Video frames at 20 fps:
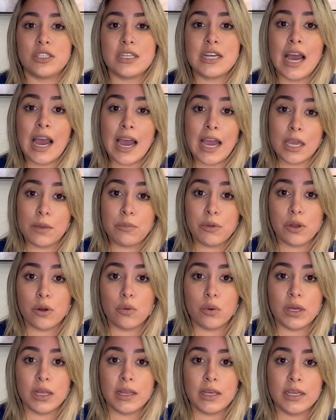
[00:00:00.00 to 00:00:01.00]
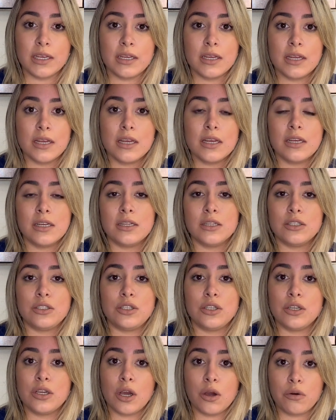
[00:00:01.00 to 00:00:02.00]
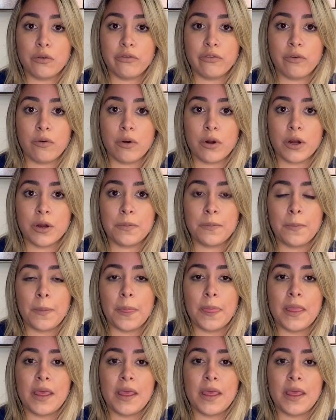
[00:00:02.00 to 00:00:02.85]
time you're willing to go for.